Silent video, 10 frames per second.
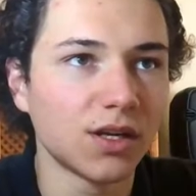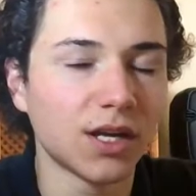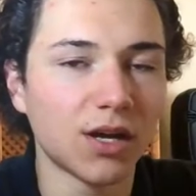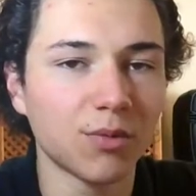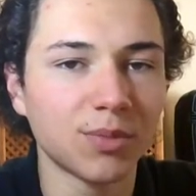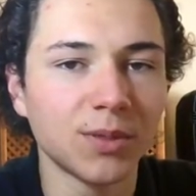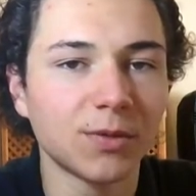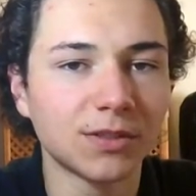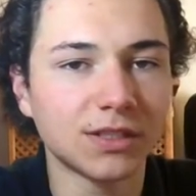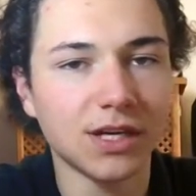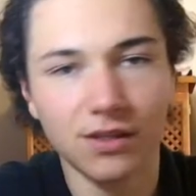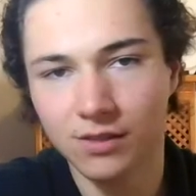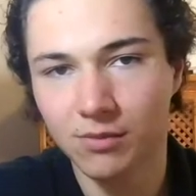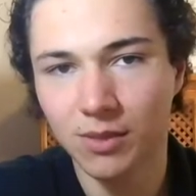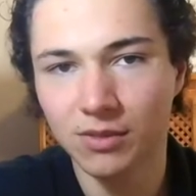Now, people say
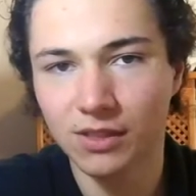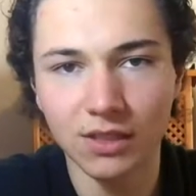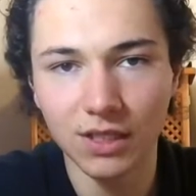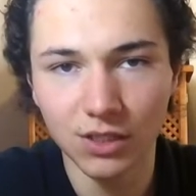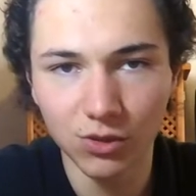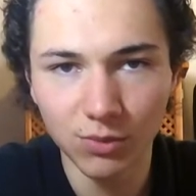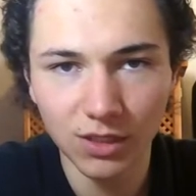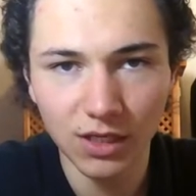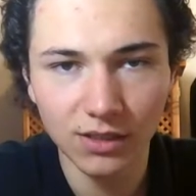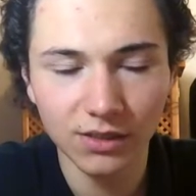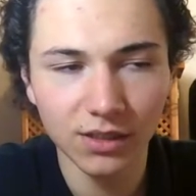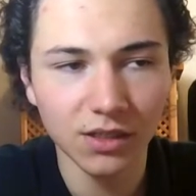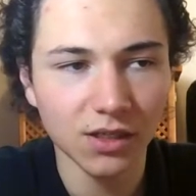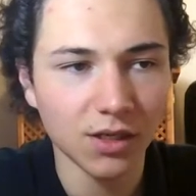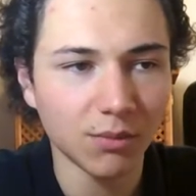this meme is
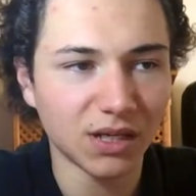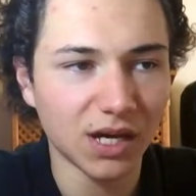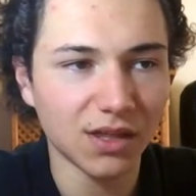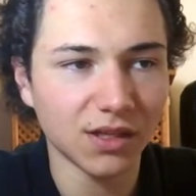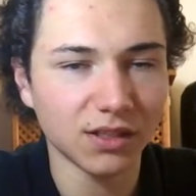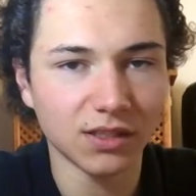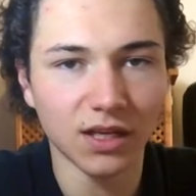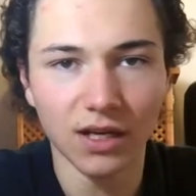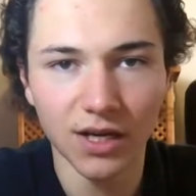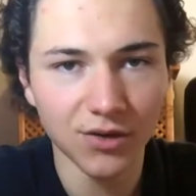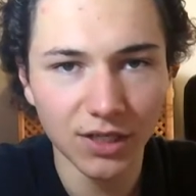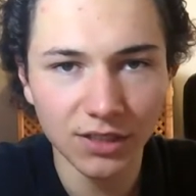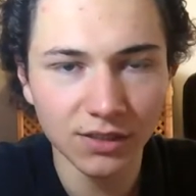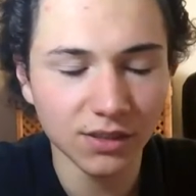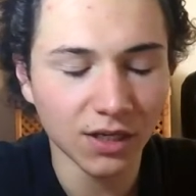dehumanizing, but I think it's
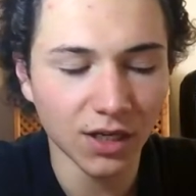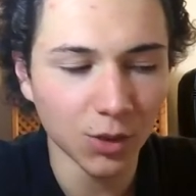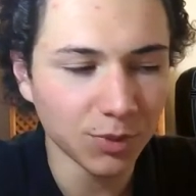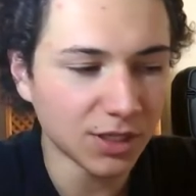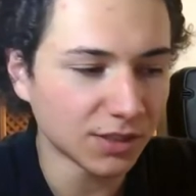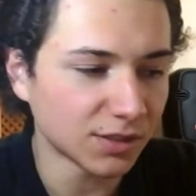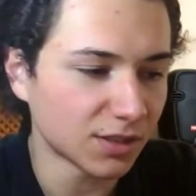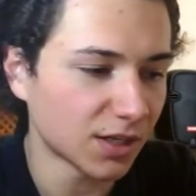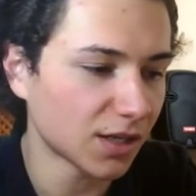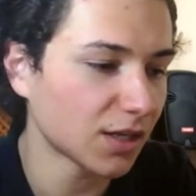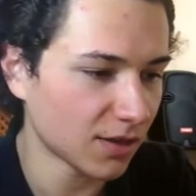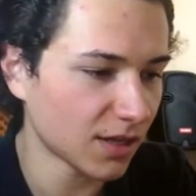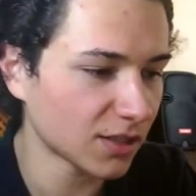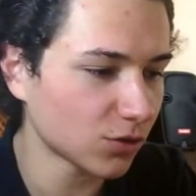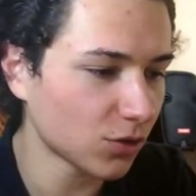hilarious. I hope it doesn't die. And
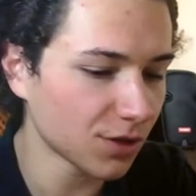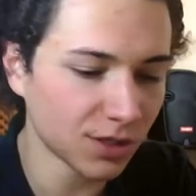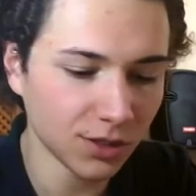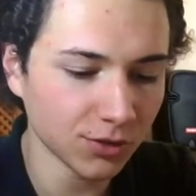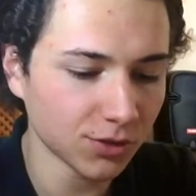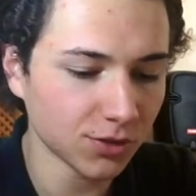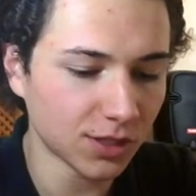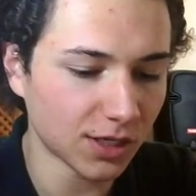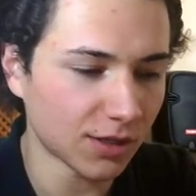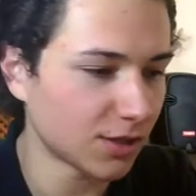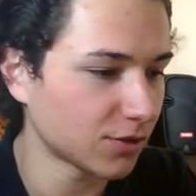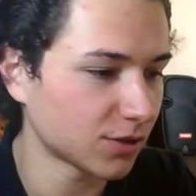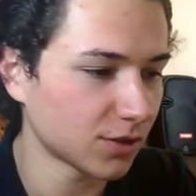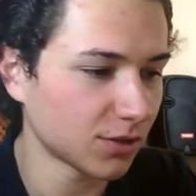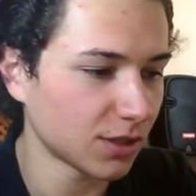that's all the news today,
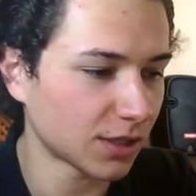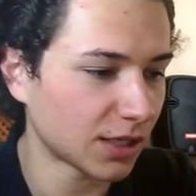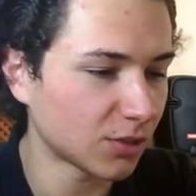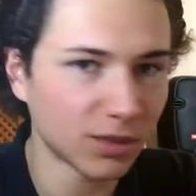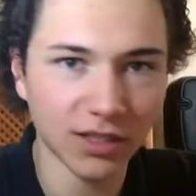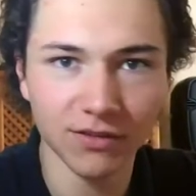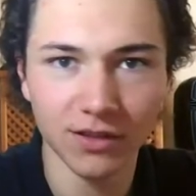so yeah, can you believe